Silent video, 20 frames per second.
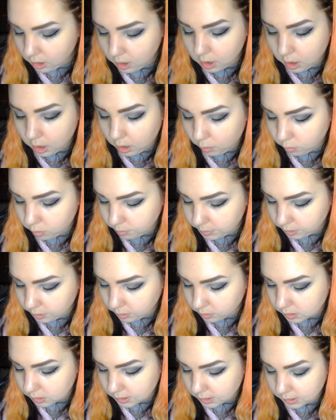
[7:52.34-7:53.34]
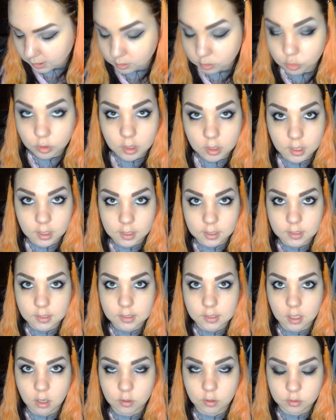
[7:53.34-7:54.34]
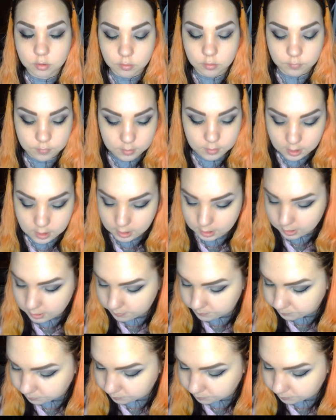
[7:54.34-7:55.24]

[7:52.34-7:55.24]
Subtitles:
I will be using 2 colors out of the